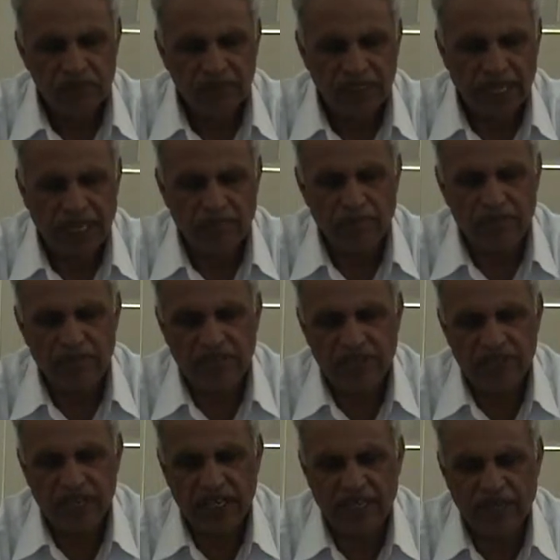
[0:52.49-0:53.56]
can be
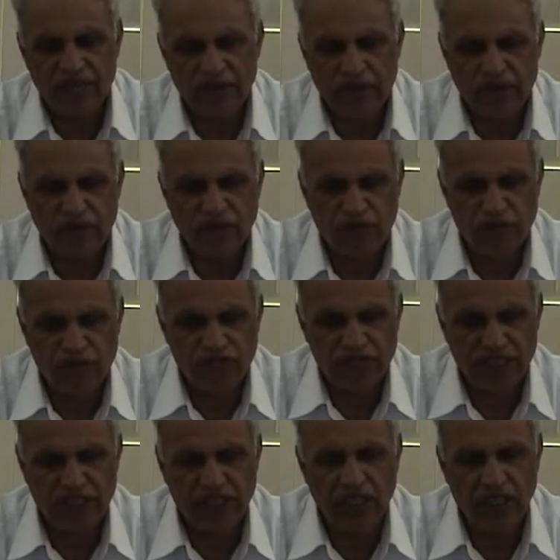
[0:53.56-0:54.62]
visualized from the fourth state,